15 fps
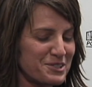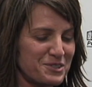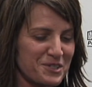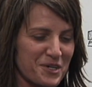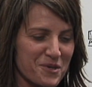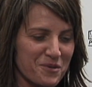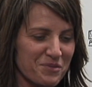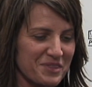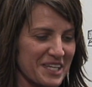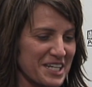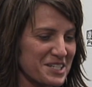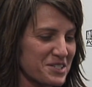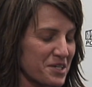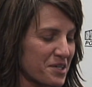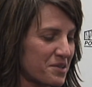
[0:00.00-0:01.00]
don't
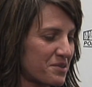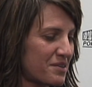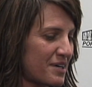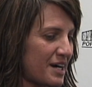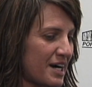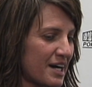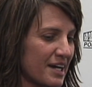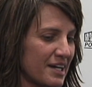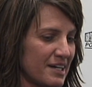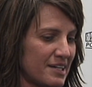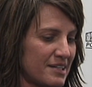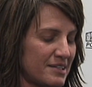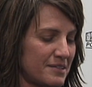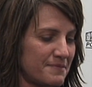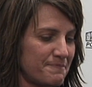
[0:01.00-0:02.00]
think so.
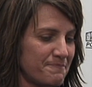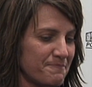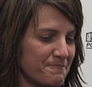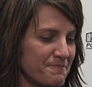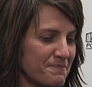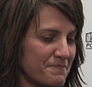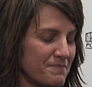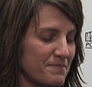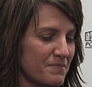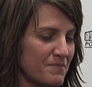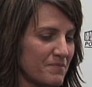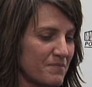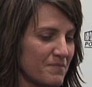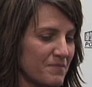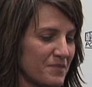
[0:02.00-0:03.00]

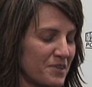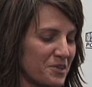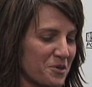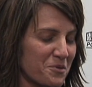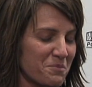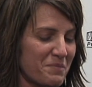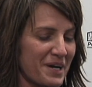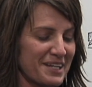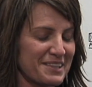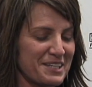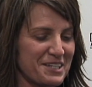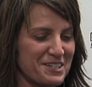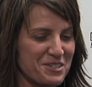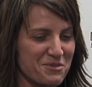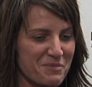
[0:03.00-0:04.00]
Mm-hmm. Back
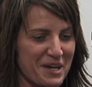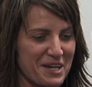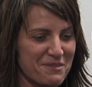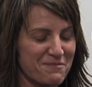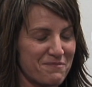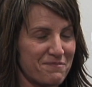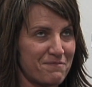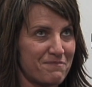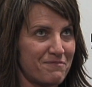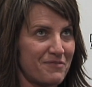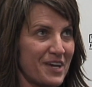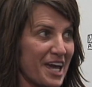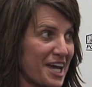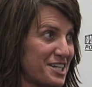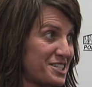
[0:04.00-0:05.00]
then you made
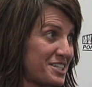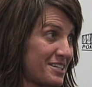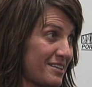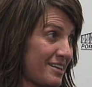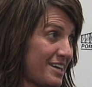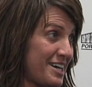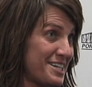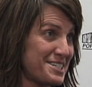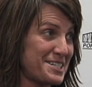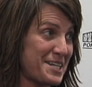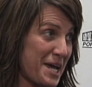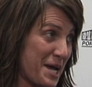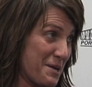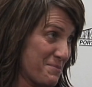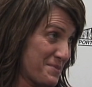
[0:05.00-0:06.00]
VHS
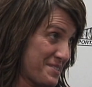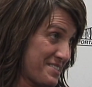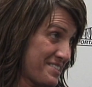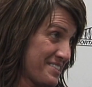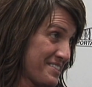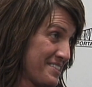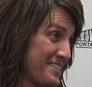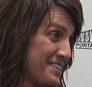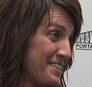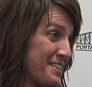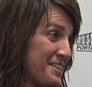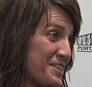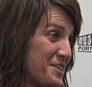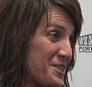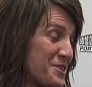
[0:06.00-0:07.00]
tapes.
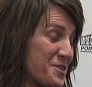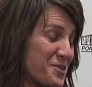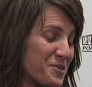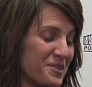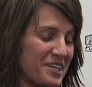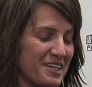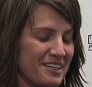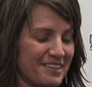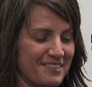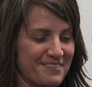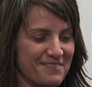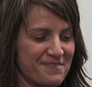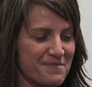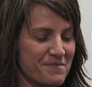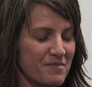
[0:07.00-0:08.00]

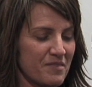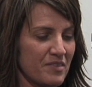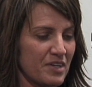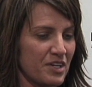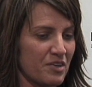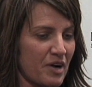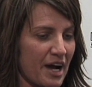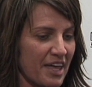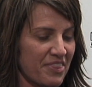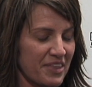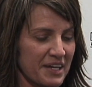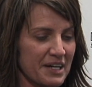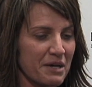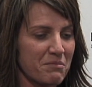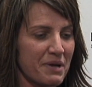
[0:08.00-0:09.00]
Mm-hmm. I
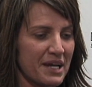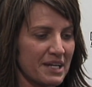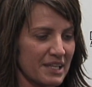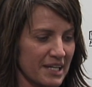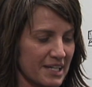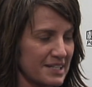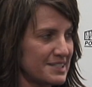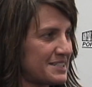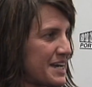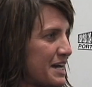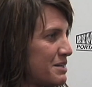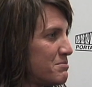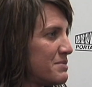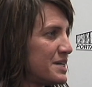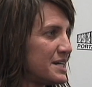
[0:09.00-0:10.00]
think I made like a
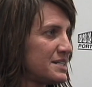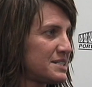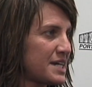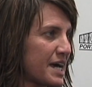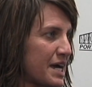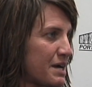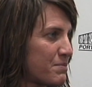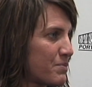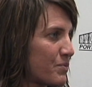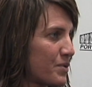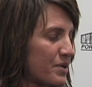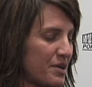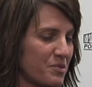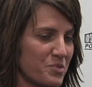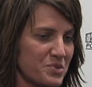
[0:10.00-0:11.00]
10-minute tape.
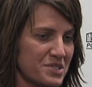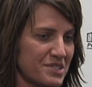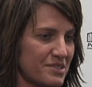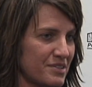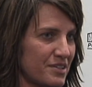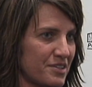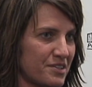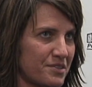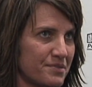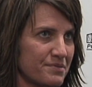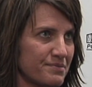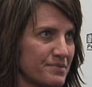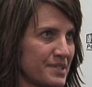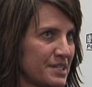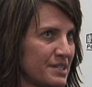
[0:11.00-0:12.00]
We
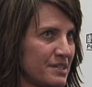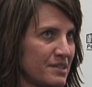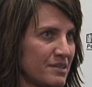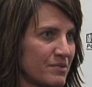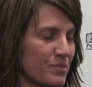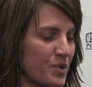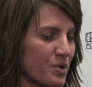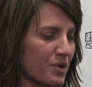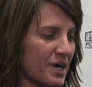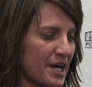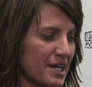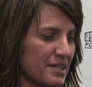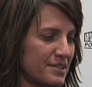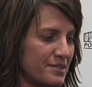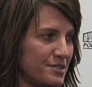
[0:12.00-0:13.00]
were
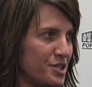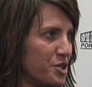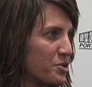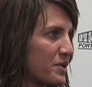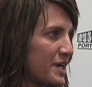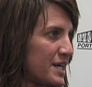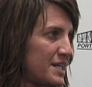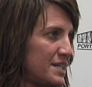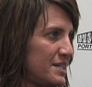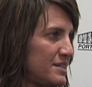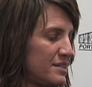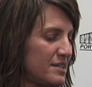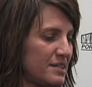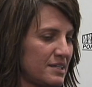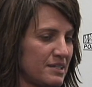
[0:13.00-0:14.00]
kind of new at
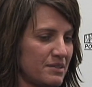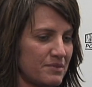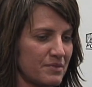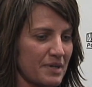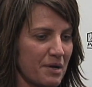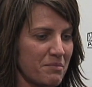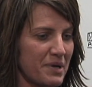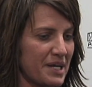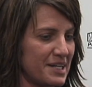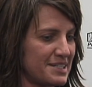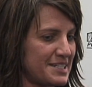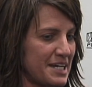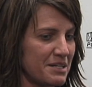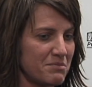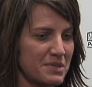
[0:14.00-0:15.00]
it, and I made a
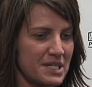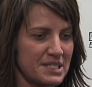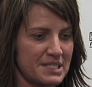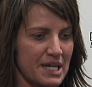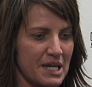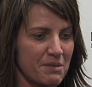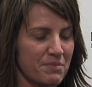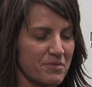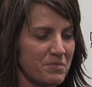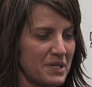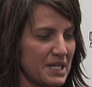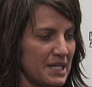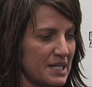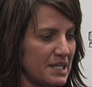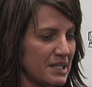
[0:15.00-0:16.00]
10-minute tape of
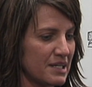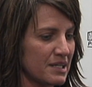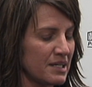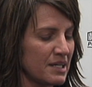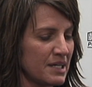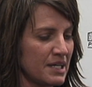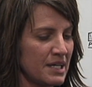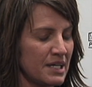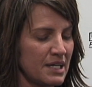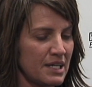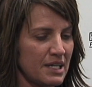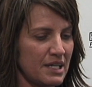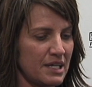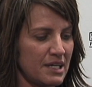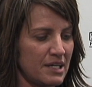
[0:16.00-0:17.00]
me hitting,
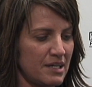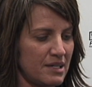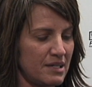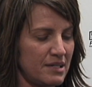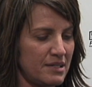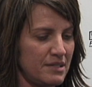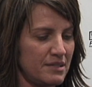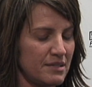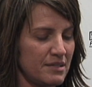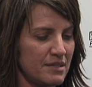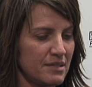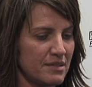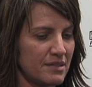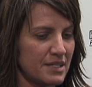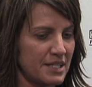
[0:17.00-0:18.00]
and
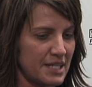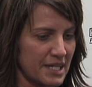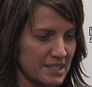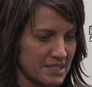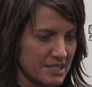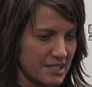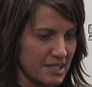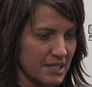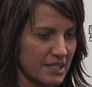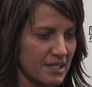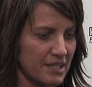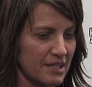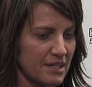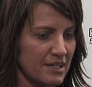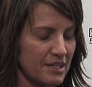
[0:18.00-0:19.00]
the next
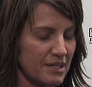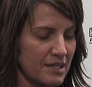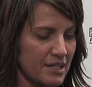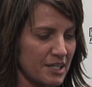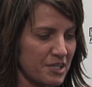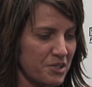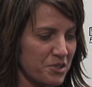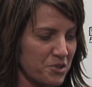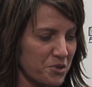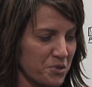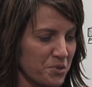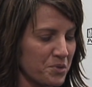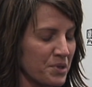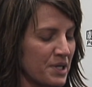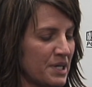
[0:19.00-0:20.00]
thing I
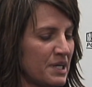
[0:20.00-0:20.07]
knew,